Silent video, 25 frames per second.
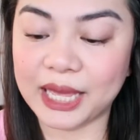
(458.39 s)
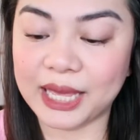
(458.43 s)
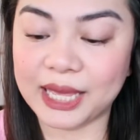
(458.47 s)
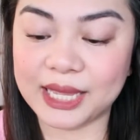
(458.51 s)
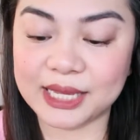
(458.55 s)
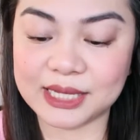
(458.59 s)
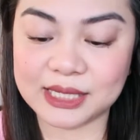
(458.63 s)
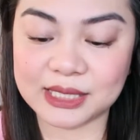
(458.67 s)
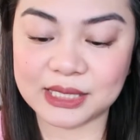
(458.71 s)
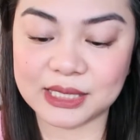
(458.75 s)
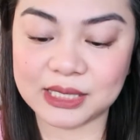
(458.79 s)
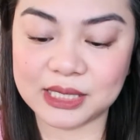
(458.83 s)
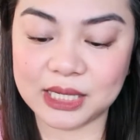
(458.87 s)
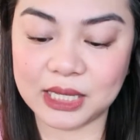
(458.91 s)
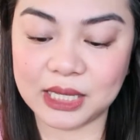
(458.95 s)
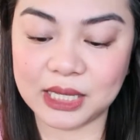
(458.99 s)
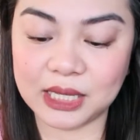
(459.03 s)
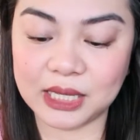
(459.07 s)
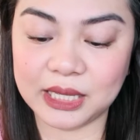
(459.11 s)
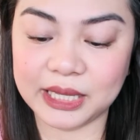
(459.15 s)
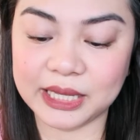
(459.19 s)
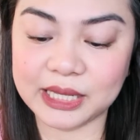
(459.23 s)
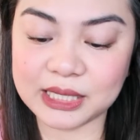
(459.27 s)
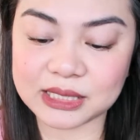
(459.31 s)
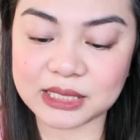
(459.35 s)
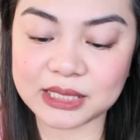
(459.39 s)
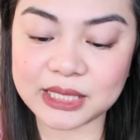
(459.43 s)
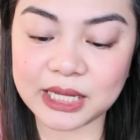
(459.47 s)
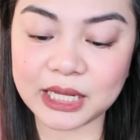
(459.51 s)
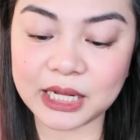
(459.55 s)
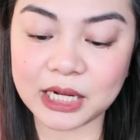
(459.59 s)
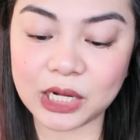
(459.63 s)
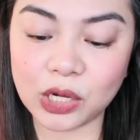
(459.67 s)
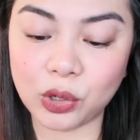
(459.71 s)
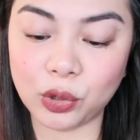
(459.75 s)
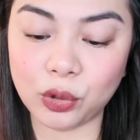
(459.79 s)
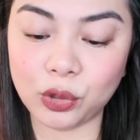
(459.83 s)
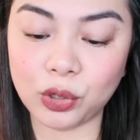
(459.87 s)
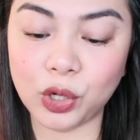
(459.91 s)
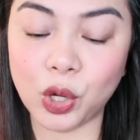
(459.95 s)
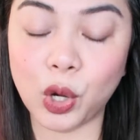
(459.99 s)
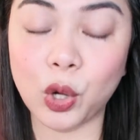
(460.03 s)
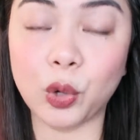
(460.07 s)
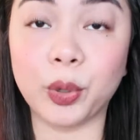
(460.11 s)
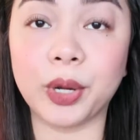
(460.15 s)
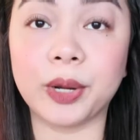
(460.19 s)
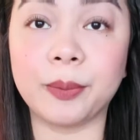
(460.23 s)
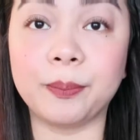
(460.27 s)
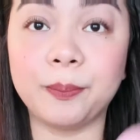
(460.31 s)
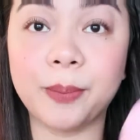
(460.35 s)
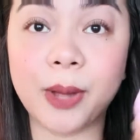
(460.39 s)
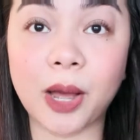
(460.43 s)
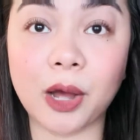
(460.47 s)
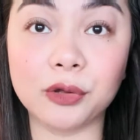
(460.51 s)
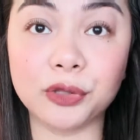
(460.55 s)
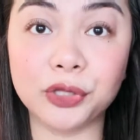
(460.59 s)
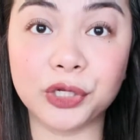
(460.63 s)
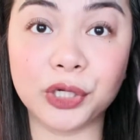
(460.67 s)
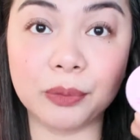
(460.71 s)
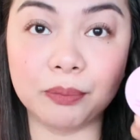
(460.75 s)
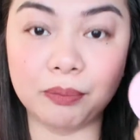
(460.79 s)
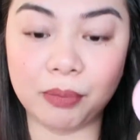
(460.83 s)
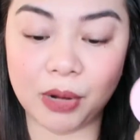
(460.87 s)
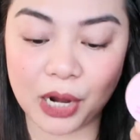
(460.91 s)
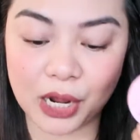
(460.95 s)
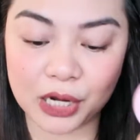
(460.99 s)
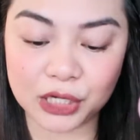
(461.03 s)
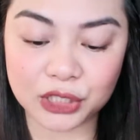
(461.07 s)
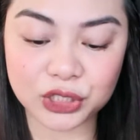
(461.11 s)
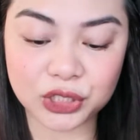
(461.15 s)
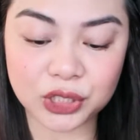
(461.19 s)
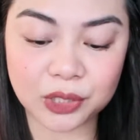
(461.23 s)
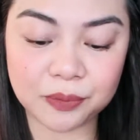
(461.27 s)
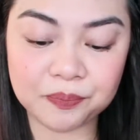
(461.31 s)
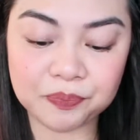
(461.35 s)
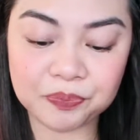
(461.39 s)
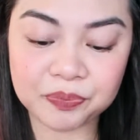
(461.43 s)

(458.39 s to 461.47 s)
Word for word: is the Instant Glow Long Wear Powder Blush